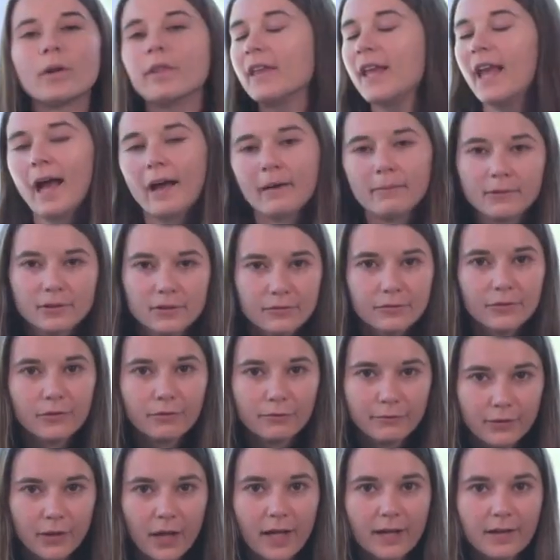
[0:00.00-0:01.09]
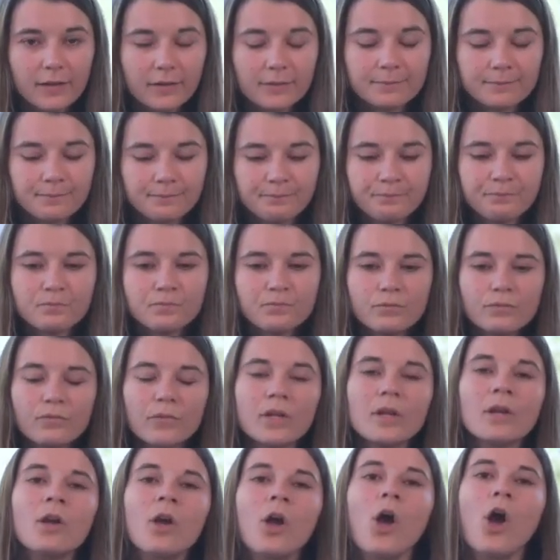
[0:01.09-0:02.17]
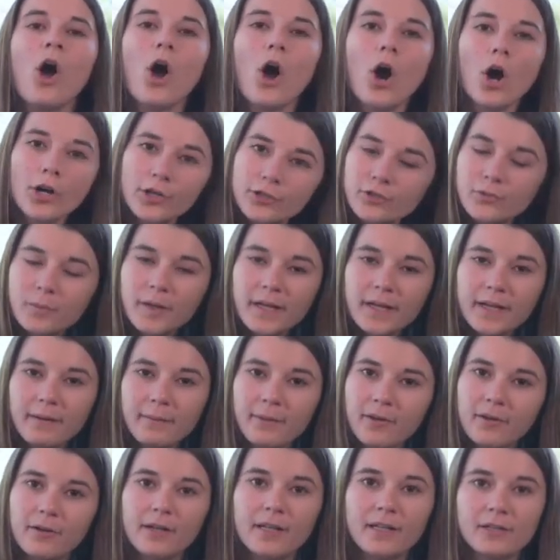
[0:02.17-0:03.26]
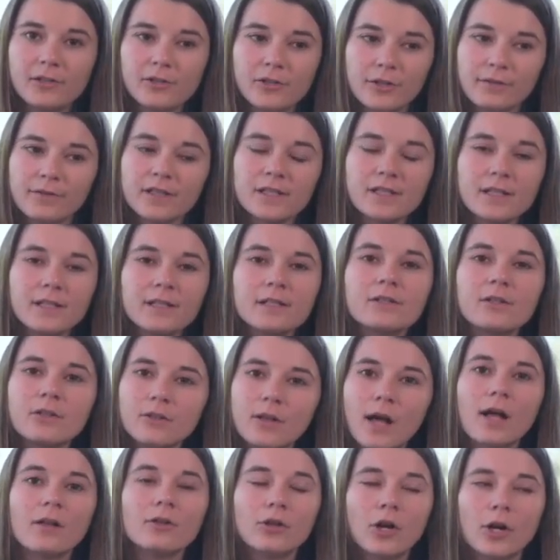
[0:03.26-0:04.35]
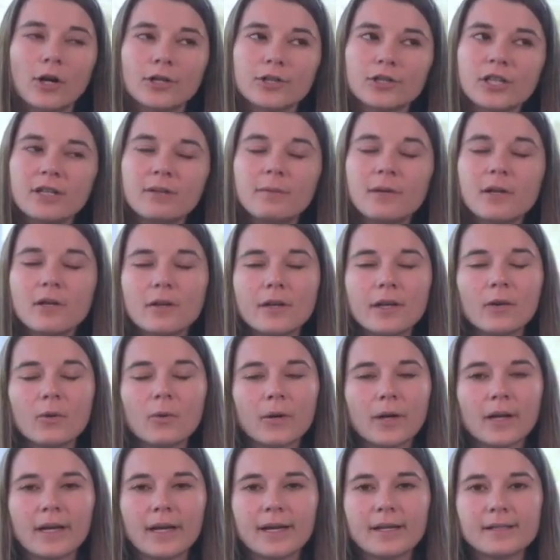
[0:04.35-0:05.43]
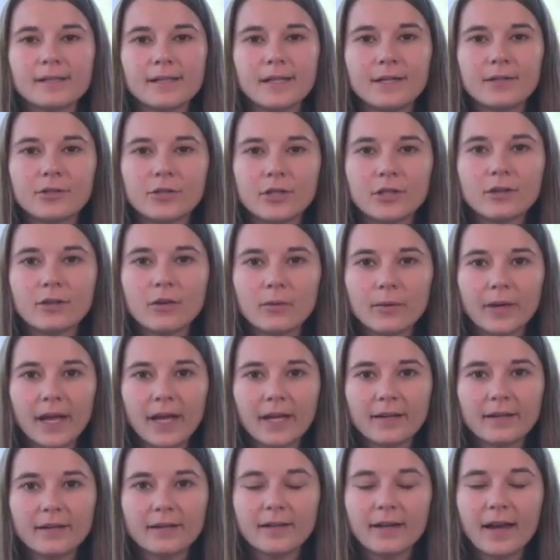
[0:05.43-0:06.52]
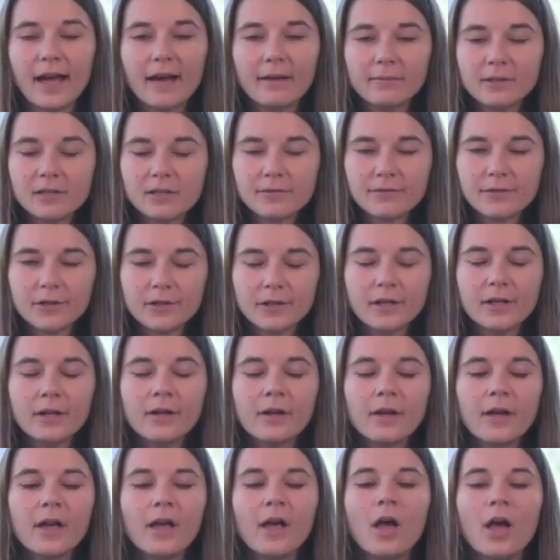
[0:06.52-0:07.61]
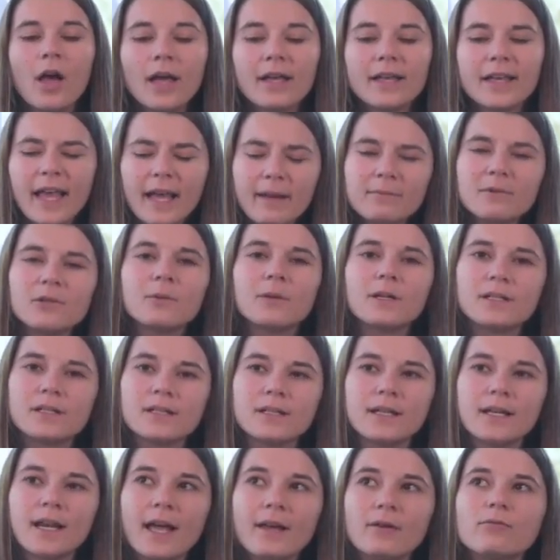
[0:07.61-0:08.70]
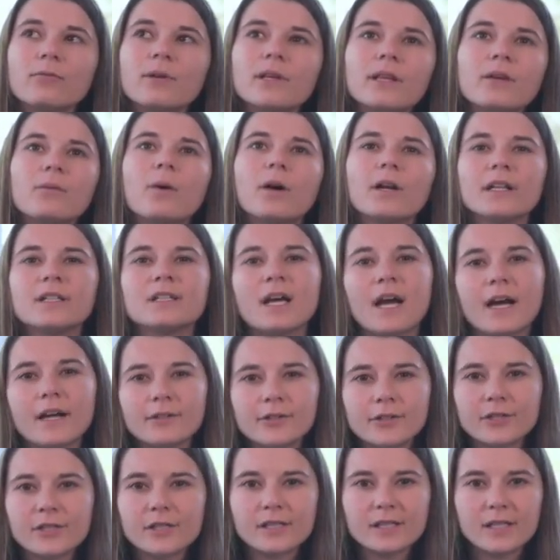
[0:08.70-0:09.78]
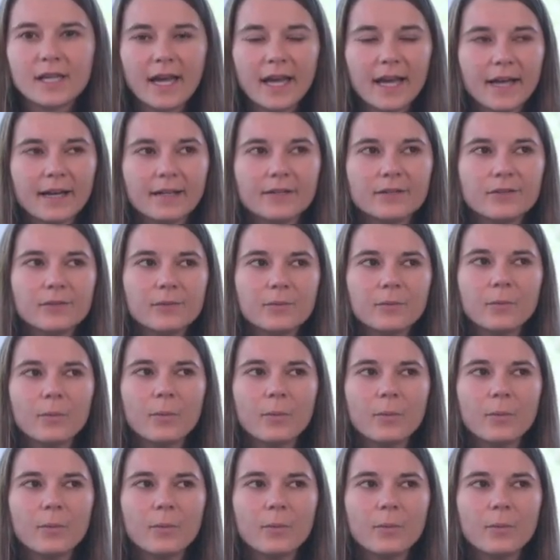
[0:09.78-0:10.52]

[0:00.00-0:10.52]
the Abbotsford flood. Archway Community Services, a large community organization located in Abbotsford, came to us and really wanted to understand